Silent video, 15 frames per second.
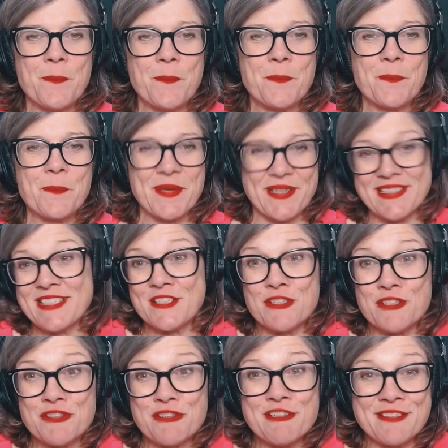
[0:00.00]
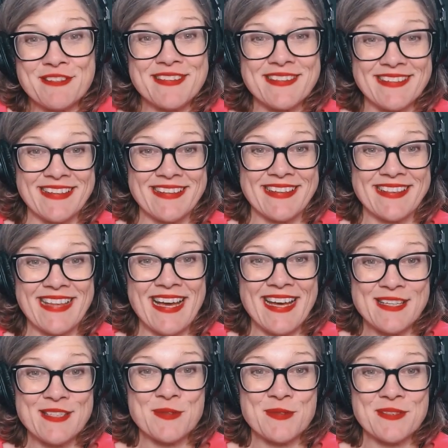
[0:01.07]
go ahead. Because it's your truth. Like, that
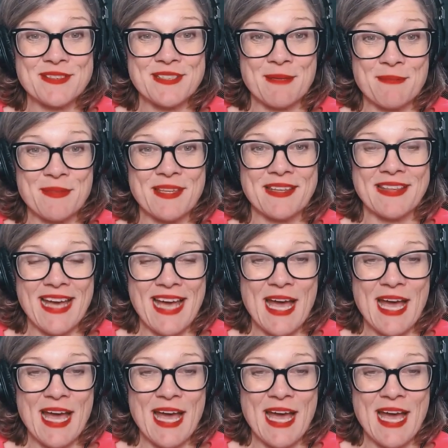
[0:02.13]
is something that